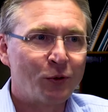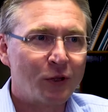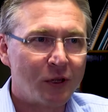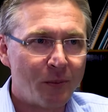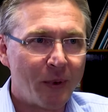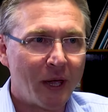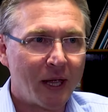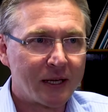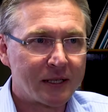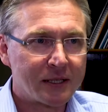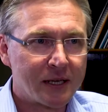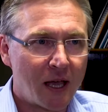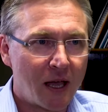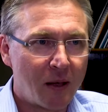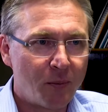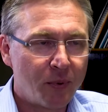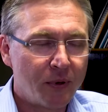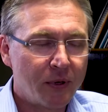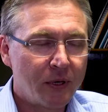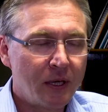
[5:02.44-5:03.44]
all the banks
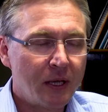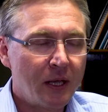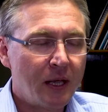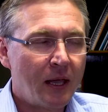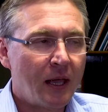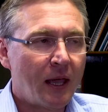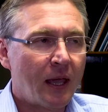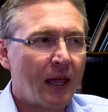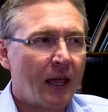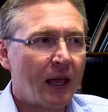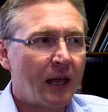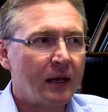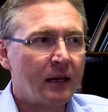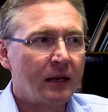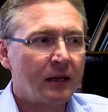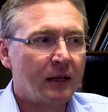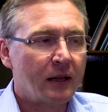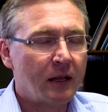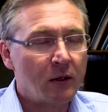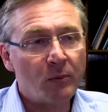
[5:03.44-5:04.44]
up. And
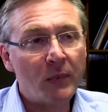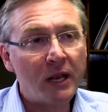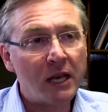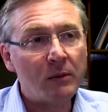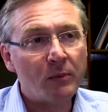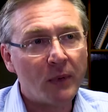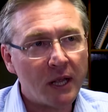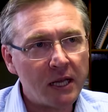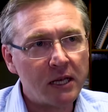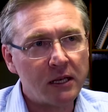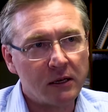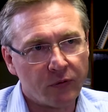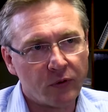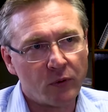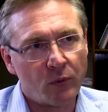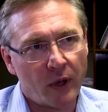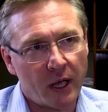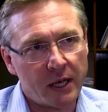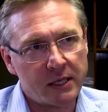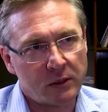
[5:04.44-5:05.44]
there are many, many
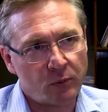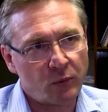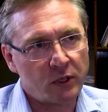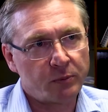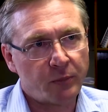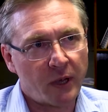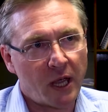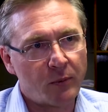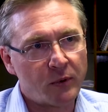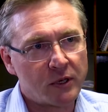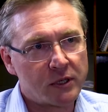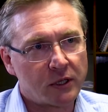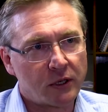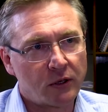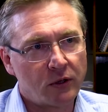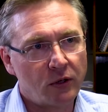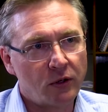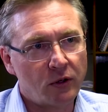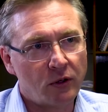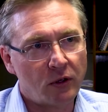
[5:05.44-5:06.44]
different ways in which payments
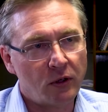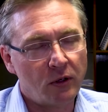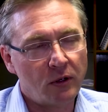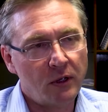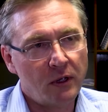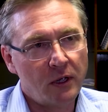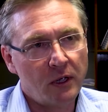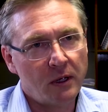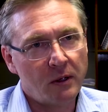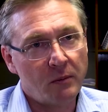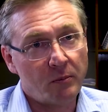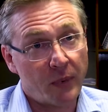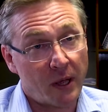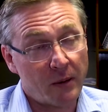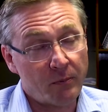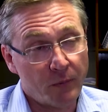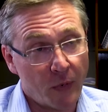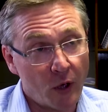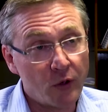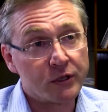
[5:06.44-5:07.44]
occur,
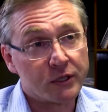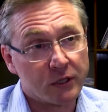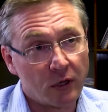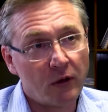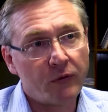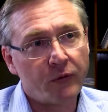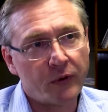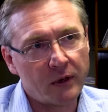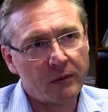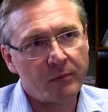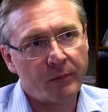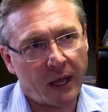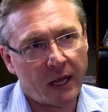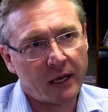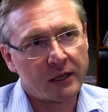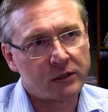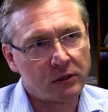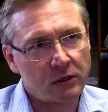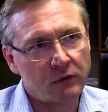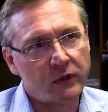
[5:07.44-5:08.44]
but most often
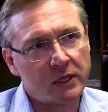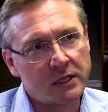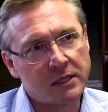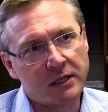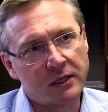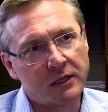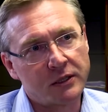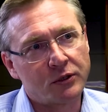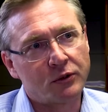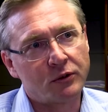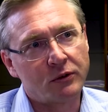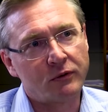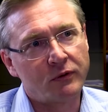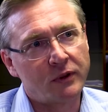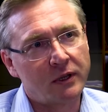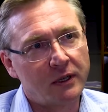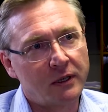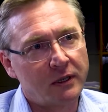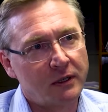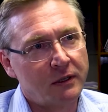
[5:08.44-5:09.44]
BankServ is the sort of
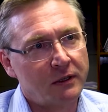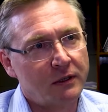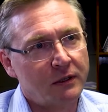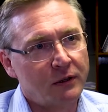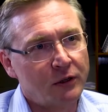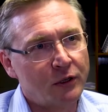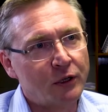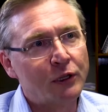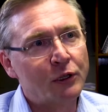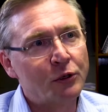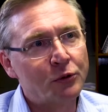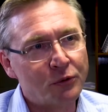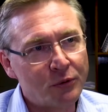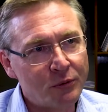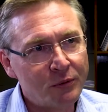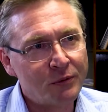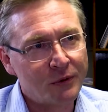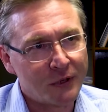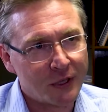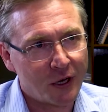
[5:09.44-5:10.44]
the
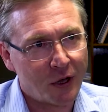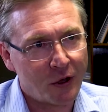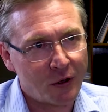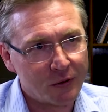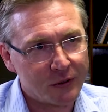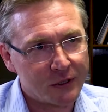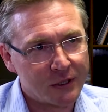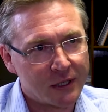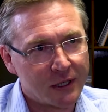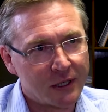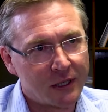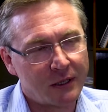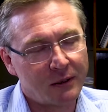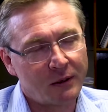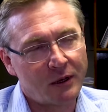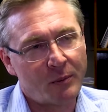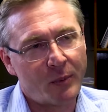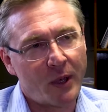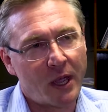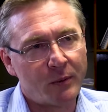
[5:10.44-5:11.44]
glue that holds
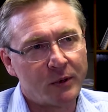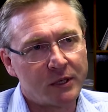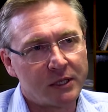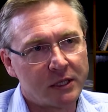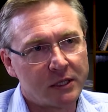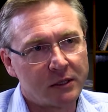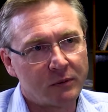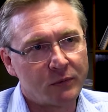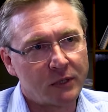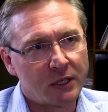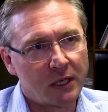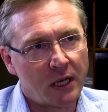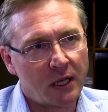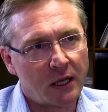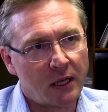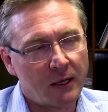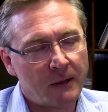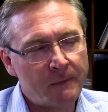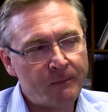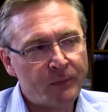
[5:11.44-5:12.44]
the payment system
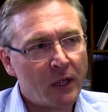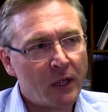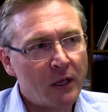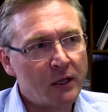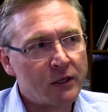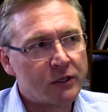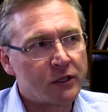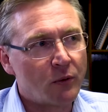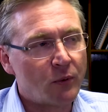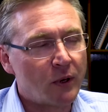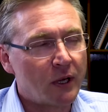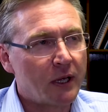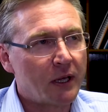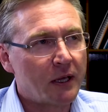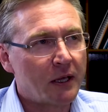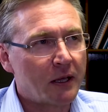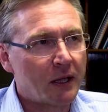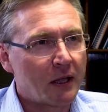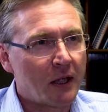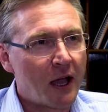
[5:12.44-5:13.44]
together. So
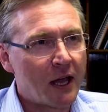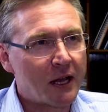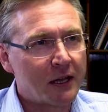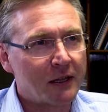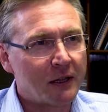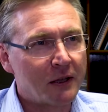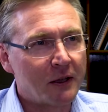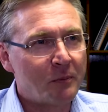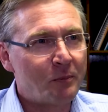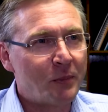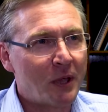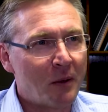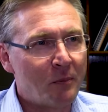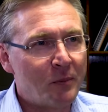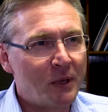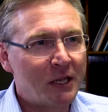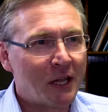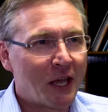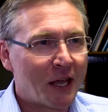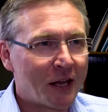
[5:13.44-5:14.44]
we're kind of a
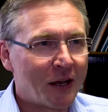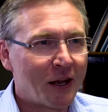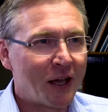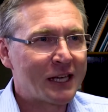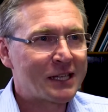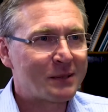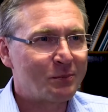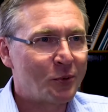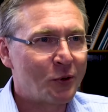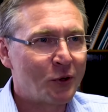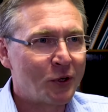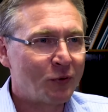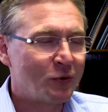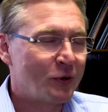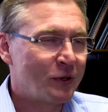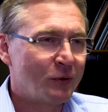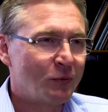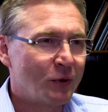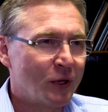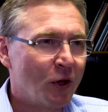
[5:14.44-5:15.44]
bit like an iceberg.
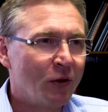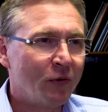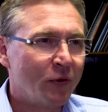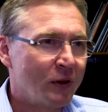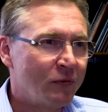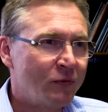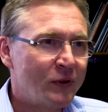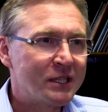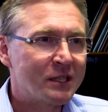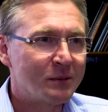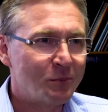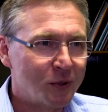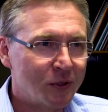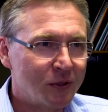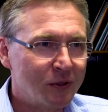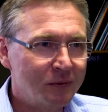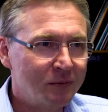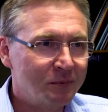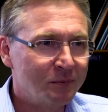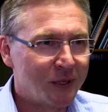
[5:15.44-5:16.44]
We're not very
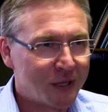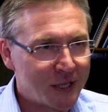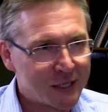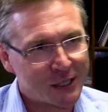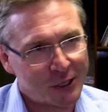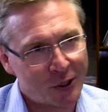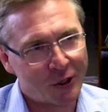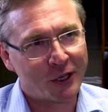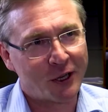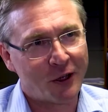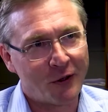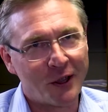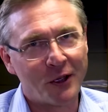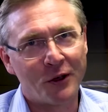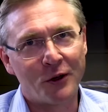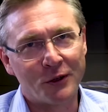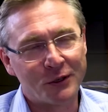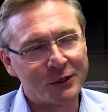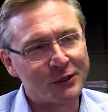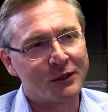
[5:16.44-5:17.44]
visible, but there's a lot going
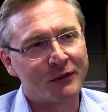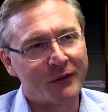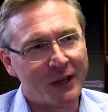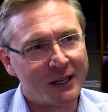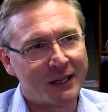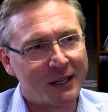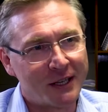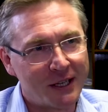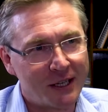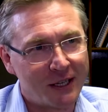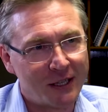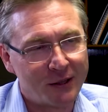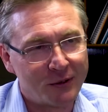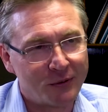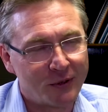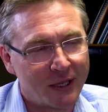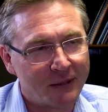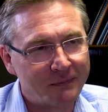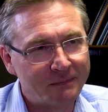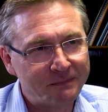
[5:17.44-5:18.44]
on sort of underneath,
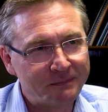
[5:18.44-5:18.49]
right?